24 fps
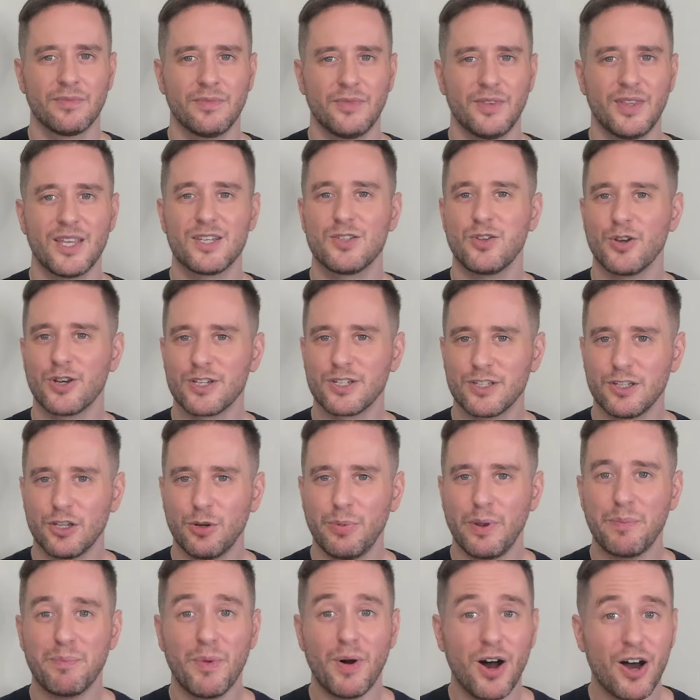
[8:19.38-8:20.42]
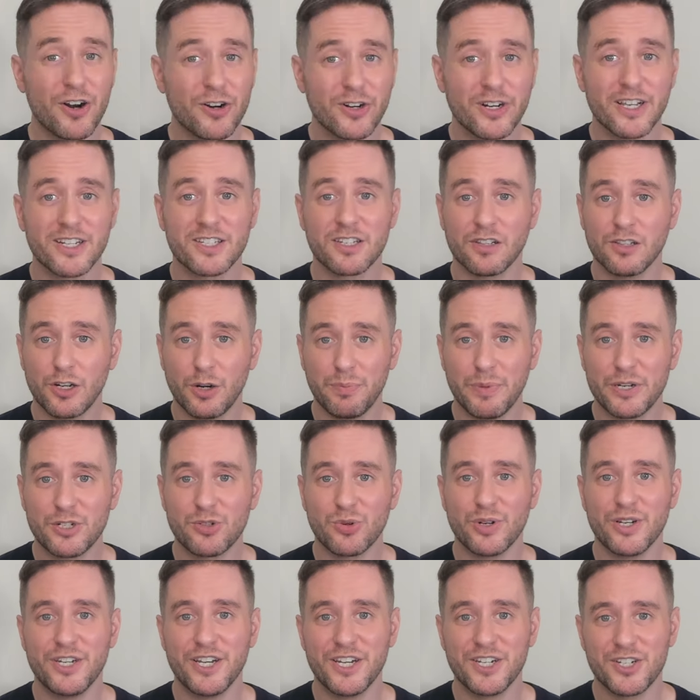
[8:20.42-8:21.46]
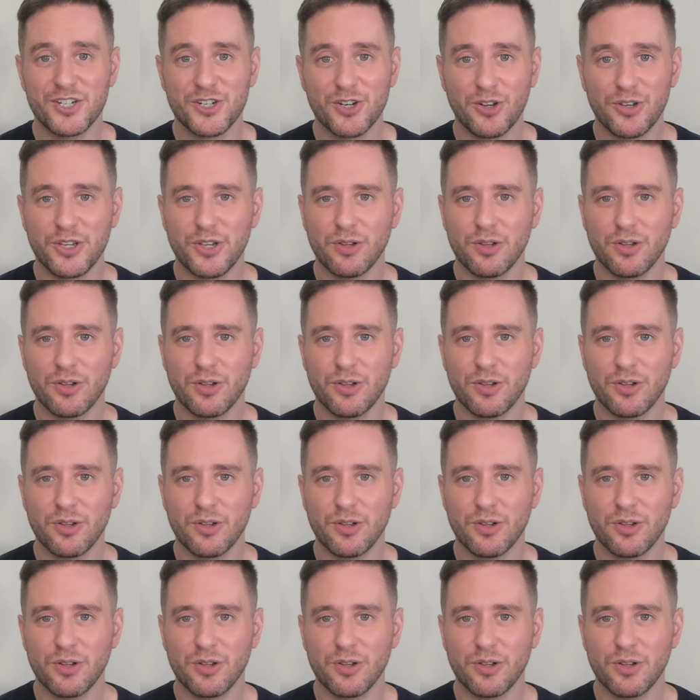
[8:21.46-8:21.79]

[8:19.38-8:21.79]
This look is a little bit modern, it's a little bit traditional.